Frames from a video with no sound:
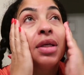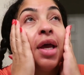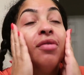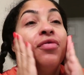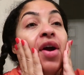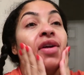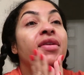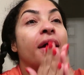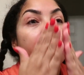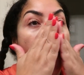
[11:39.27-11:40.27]
at first
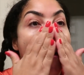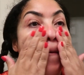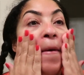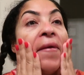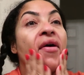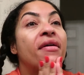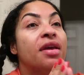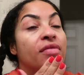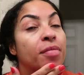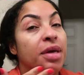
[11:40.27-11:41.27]
I thought it wasn't gonna
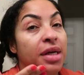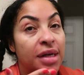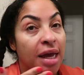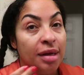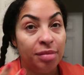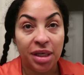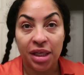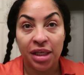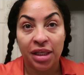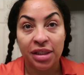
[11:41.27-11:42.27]
even be a date
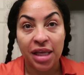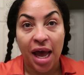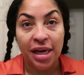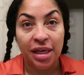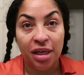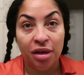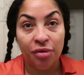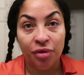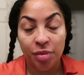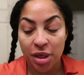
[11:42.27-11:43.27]
because I didn't hear
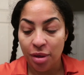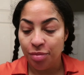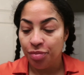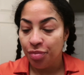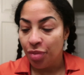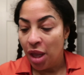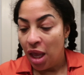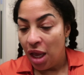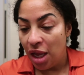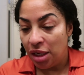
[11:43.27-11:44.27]
from him.
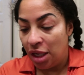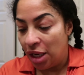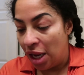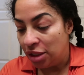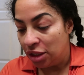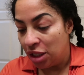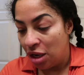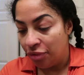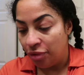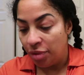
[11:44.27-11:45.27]
And then I just
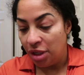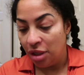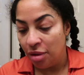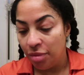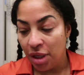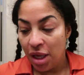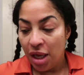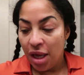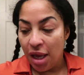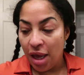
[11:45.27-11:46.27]
heard from him.
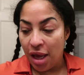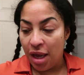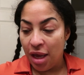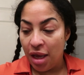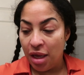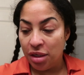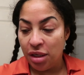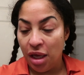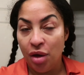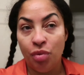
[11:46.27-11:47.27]
And
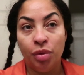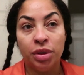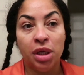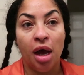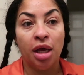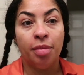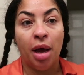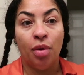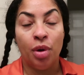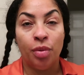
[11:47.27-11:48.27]
then we was talking
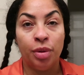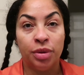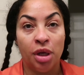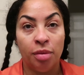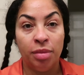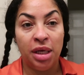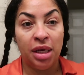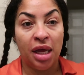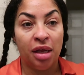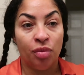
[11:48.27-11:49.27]
about where we was gonna
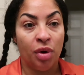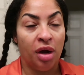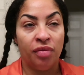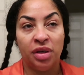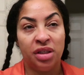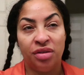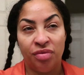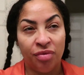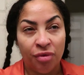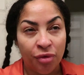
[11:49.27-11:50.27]
meet at, wherever this
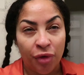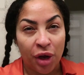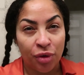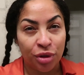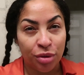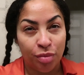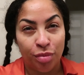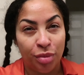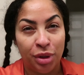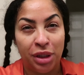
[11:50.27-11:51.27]
veterans
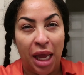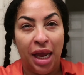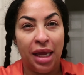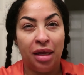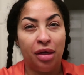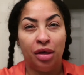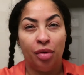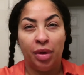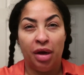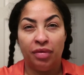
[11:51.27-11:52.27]
thing
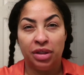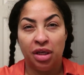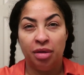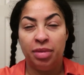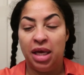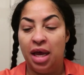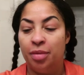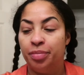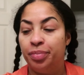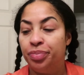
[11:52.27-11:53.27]
or whatever it's gonna be at.